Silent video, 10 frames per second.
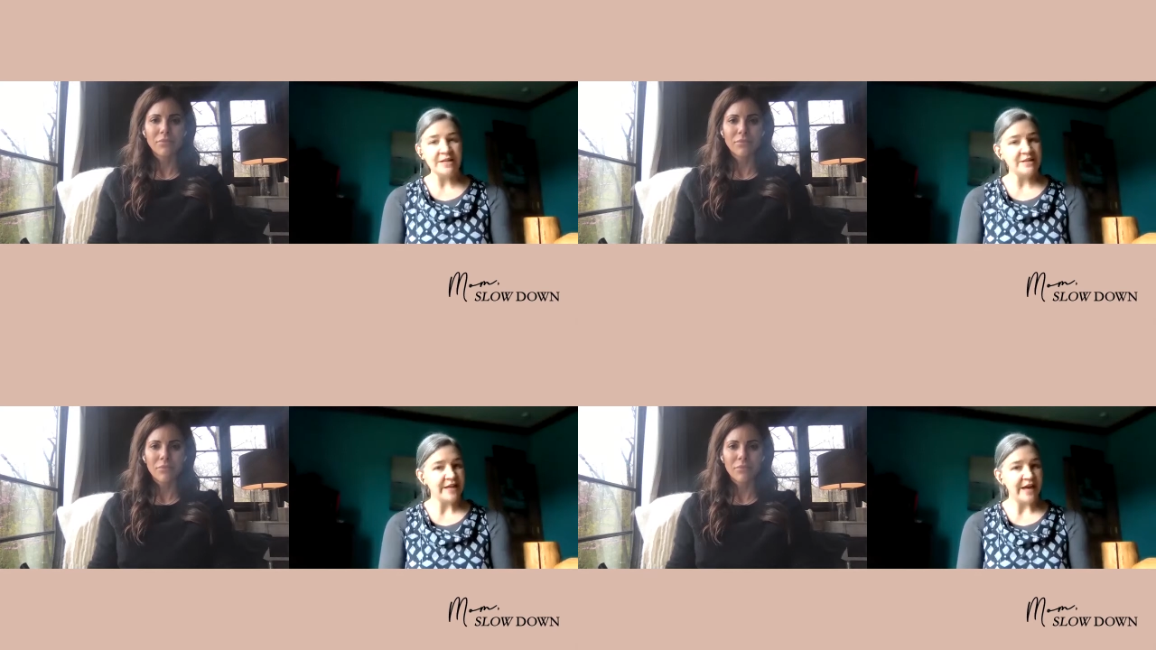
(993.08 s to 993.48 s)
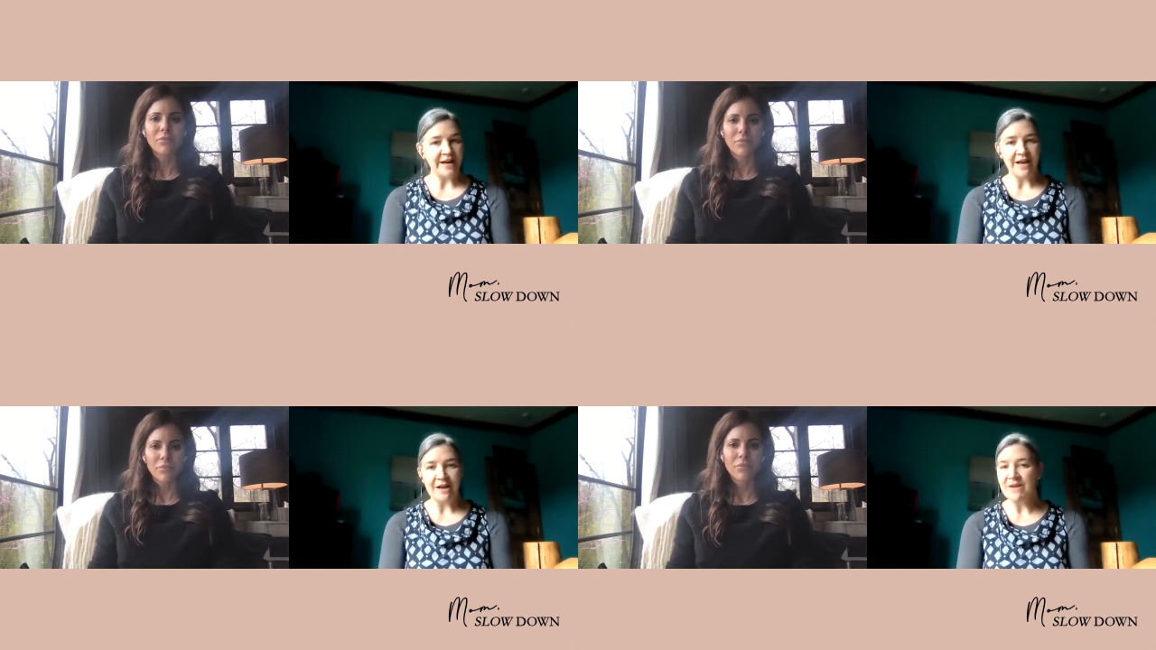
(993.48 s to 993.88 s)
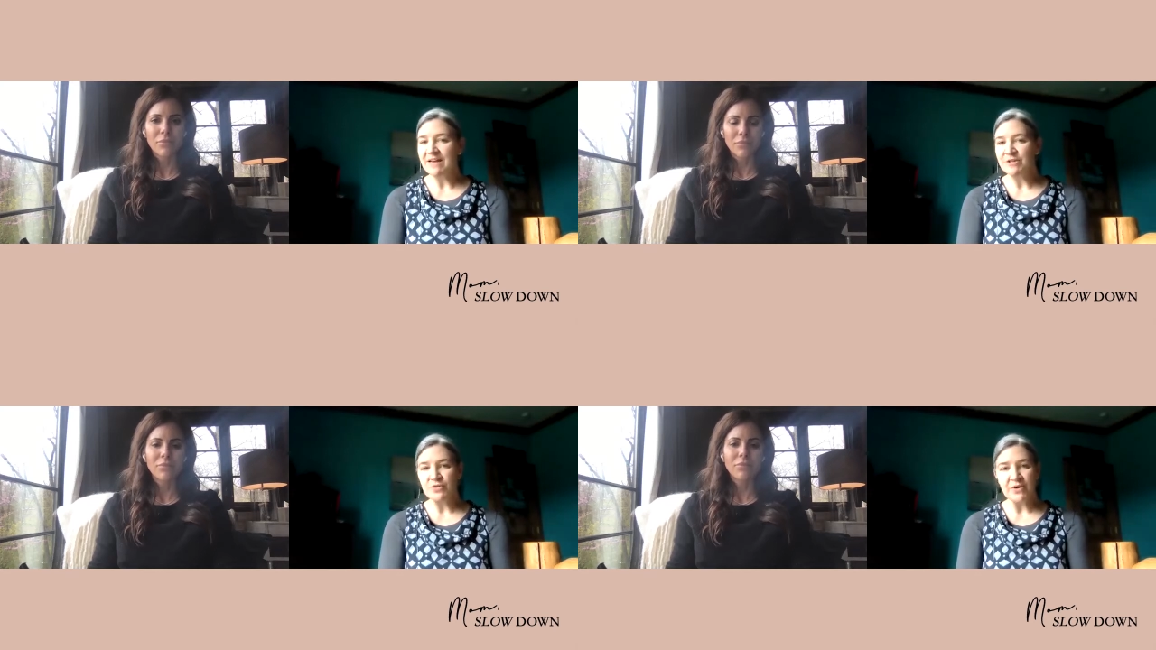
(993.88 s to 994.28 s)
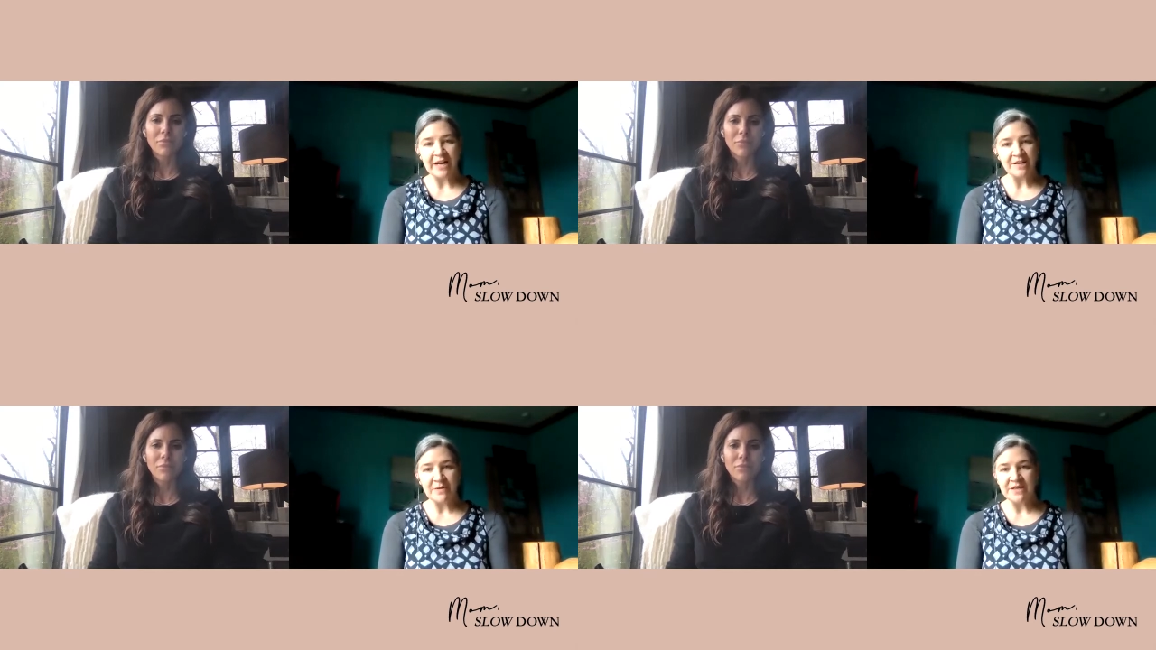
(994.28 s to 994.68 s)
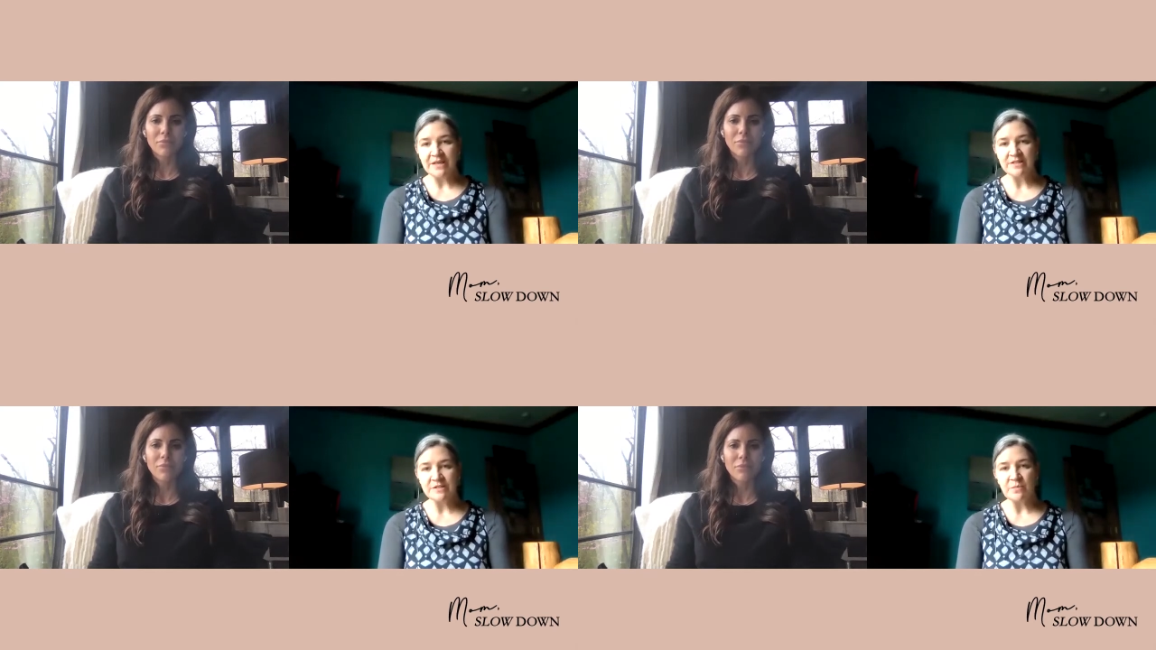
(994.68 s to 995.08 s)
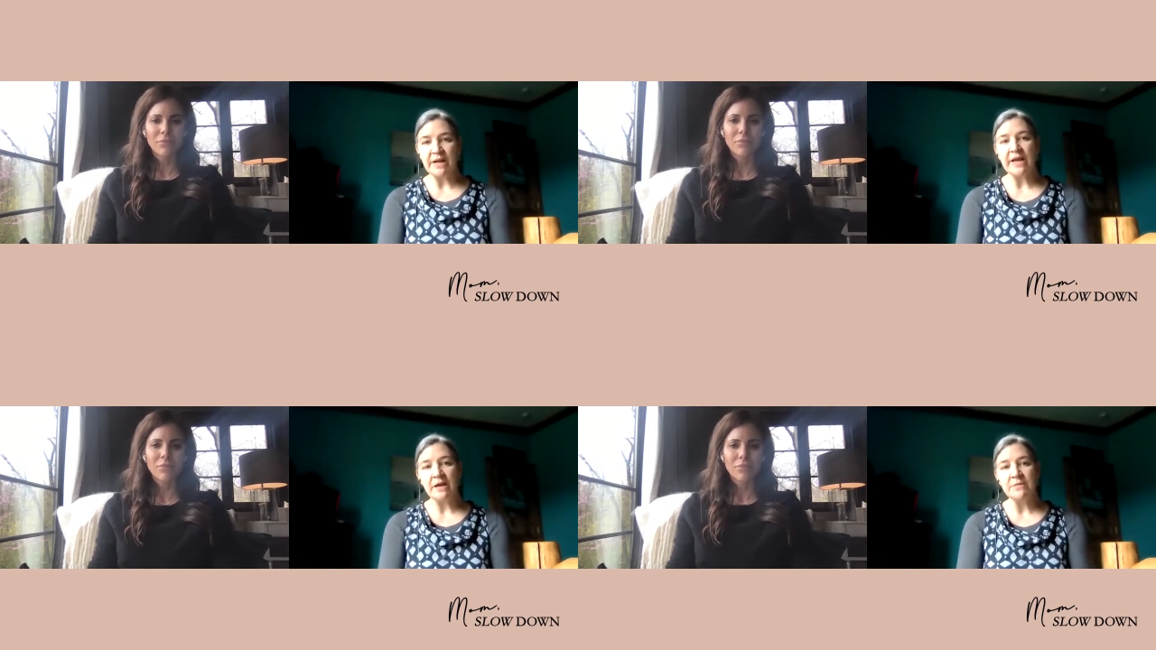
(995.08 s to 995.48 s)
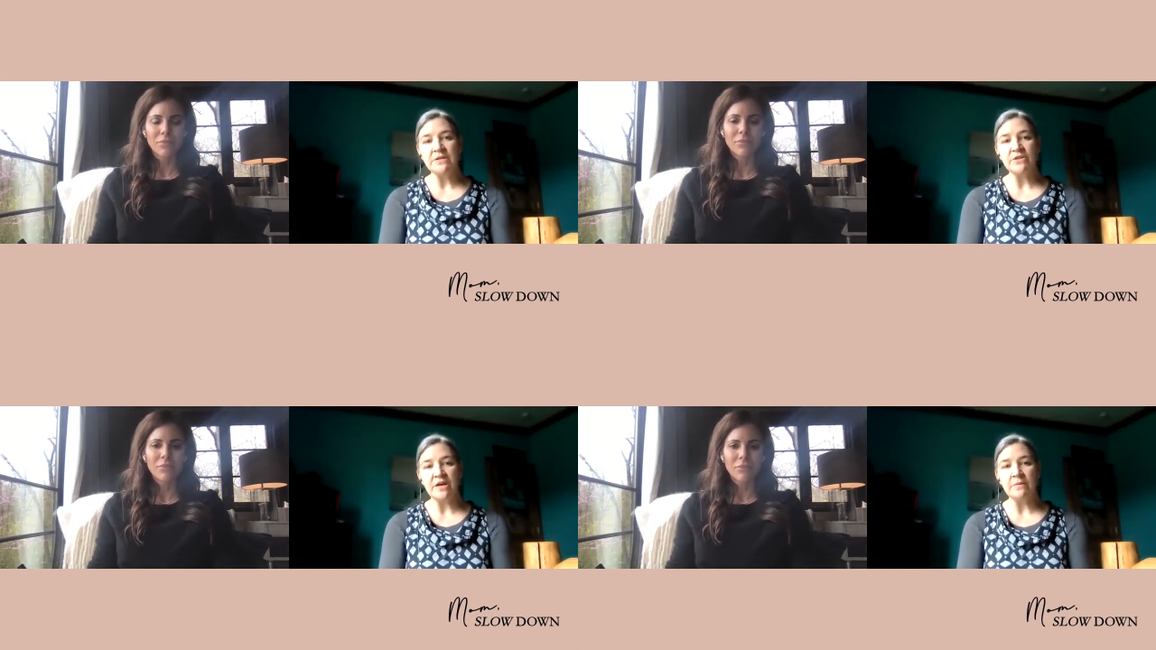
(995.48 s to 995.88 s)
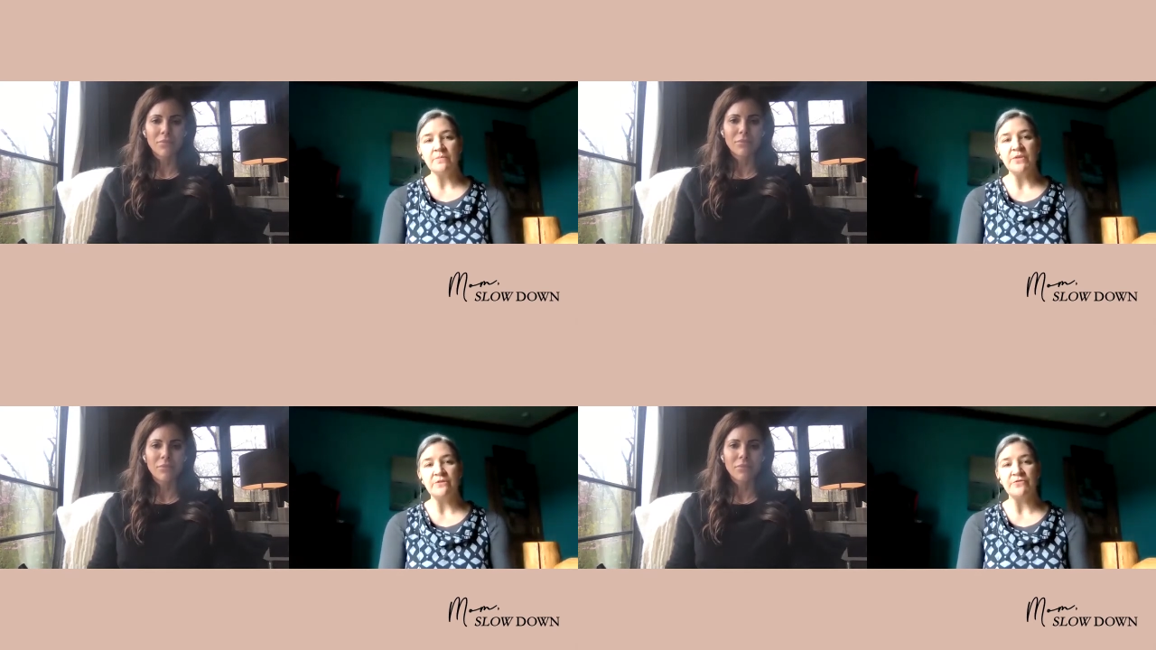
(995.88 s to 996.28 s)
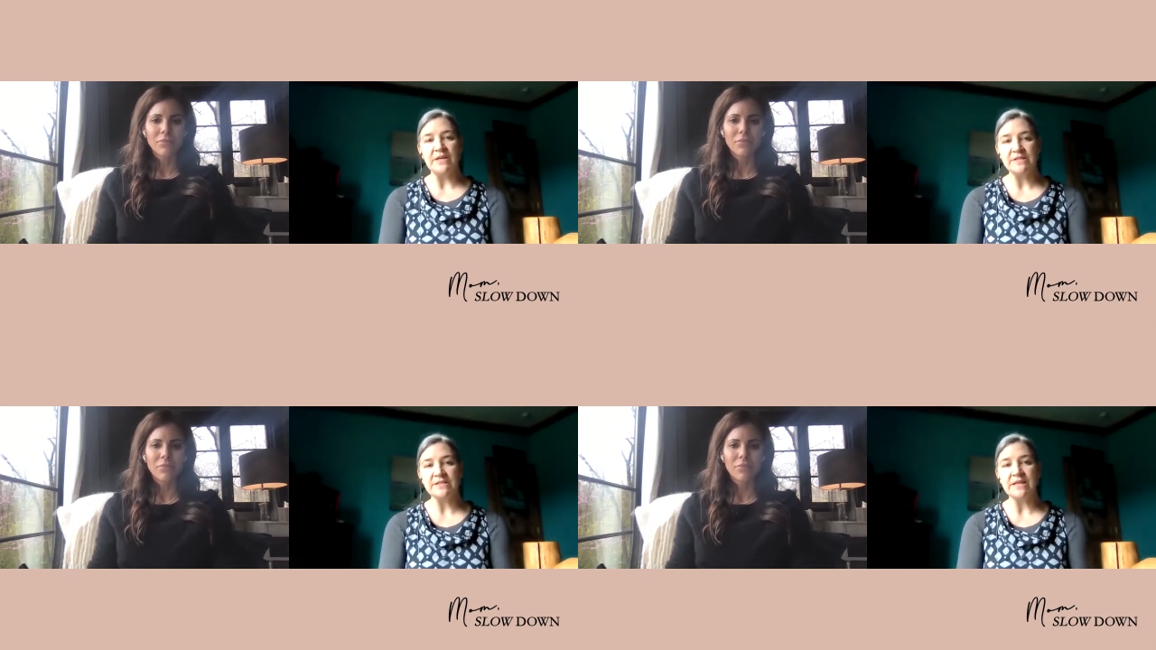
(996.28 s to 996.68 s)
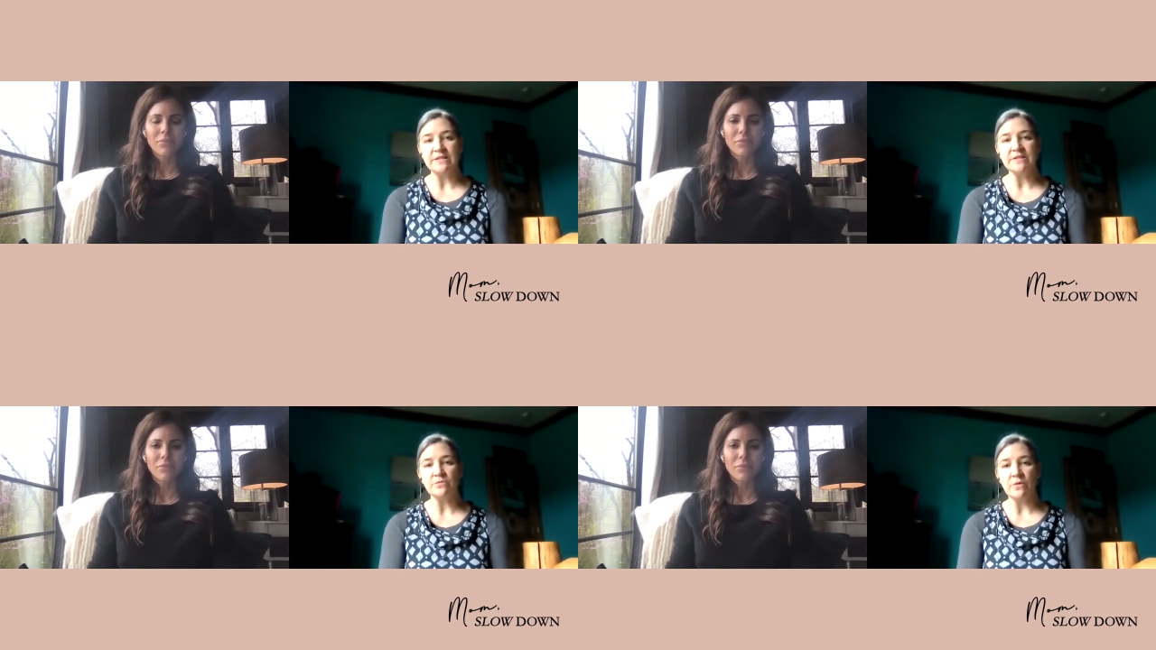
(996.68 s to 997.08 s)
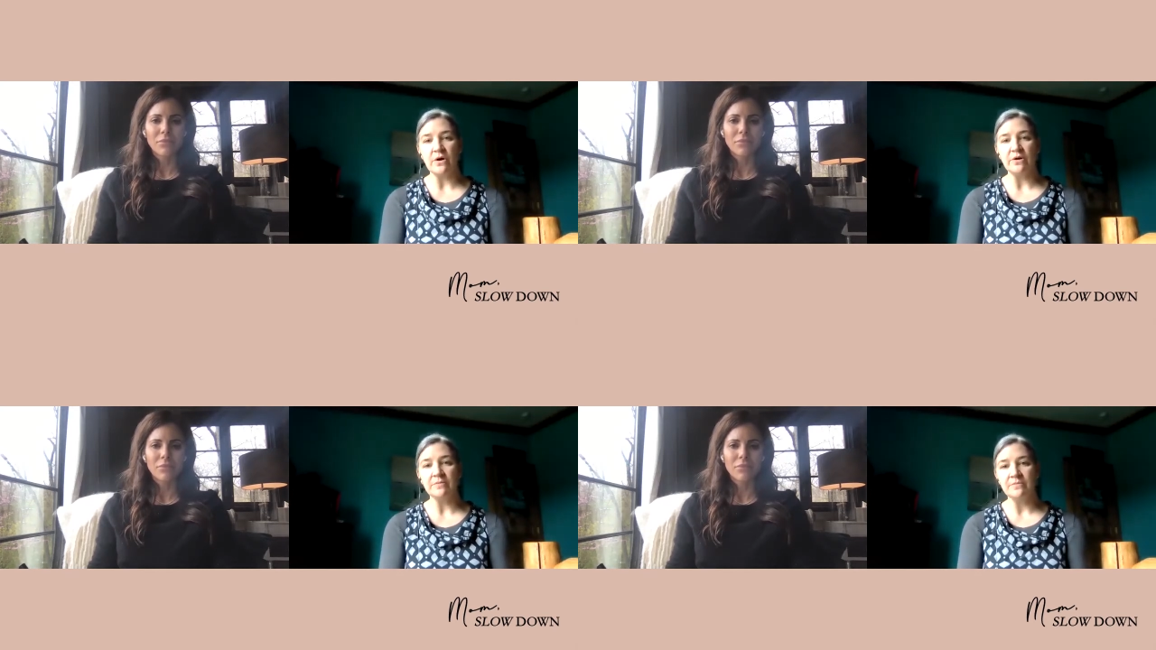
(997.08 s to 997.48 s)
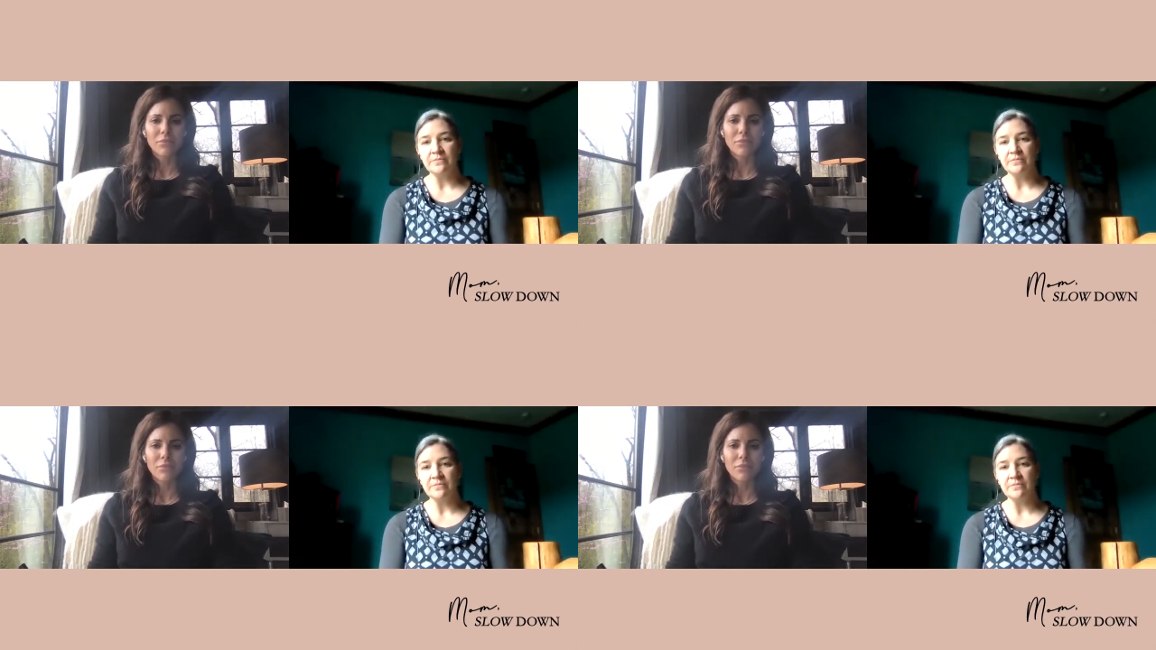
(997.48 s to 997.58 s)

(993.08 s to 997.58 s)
Speaker 1: into that. I'm not into tracking mm-hmm. my kids, but I am into them if they sense it's wrong